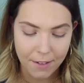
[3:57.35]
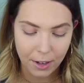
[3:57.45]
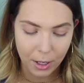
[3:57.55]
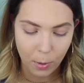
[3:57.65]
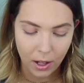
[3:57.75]

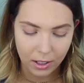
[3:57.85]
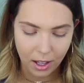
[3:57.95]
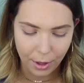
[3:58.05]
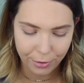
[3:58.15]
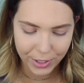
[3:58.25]
very well
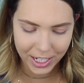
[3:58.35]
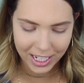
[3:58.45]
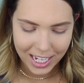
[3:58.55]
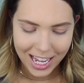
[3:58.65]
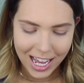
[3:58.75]
loved.
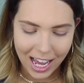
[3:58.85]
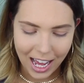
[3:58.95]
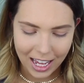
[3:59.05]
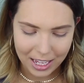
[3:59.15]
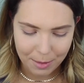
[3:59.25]

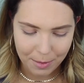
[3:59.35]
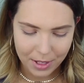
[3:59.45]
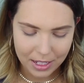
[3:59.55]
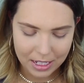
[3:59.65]
I am